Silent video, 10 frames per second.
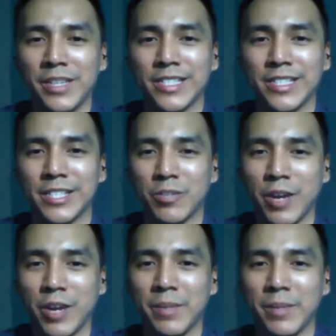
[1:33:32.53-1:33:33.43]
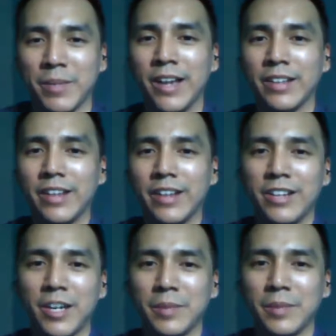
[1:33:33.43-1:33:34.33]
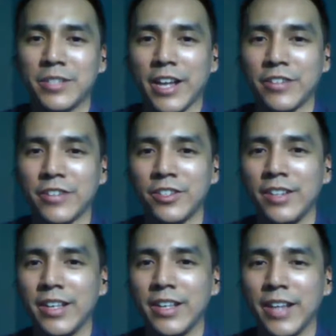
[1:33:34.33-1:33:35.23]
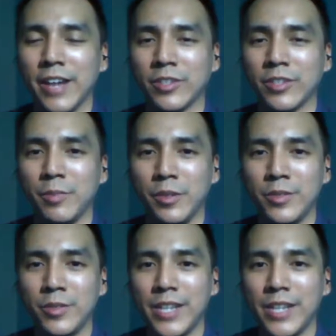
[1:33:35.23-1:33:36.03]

It is instagram.com/the House of Blues